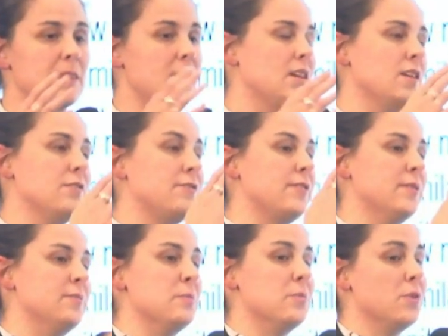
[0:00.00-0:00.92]
if a
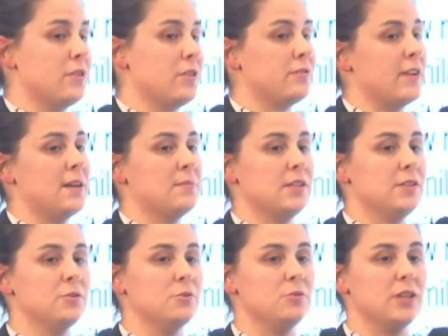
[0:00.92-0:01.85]
member of the family
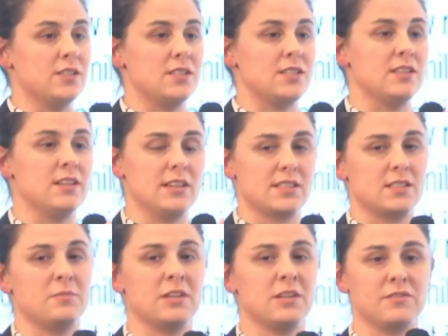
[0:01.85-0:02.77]
who is the
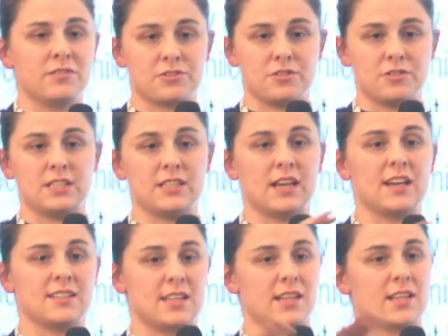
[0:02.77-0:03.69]
listed beneficiary
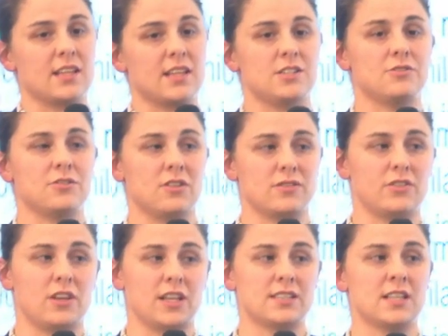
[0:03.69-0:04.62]
dies, they can actually transfer
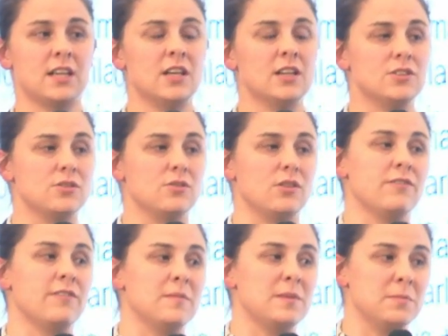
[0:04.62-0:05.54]
that to their
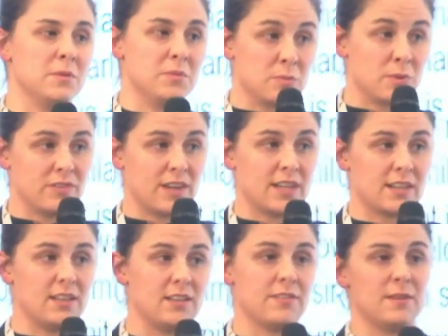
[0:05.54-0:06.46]
family members, provided
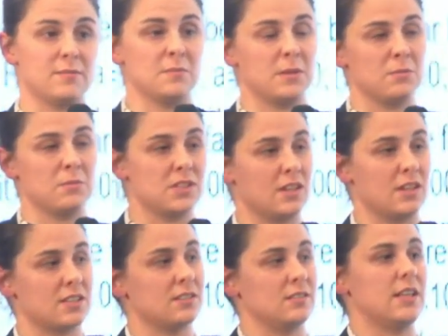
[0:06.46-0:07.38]
their family members are
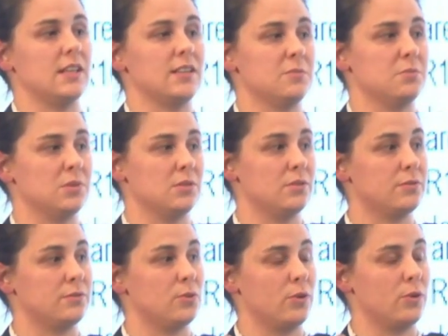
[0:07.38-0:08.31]
still eligible
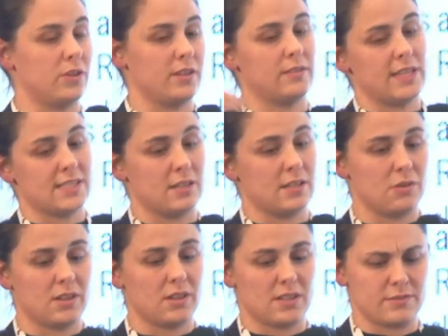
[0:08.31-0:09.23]
for the less than
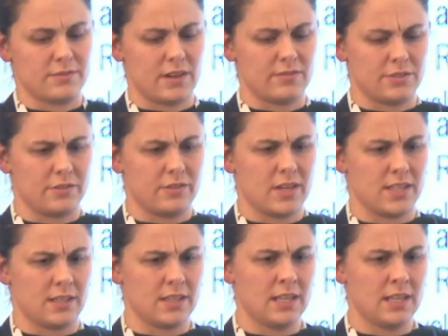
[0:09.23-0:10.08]
3,500 Rand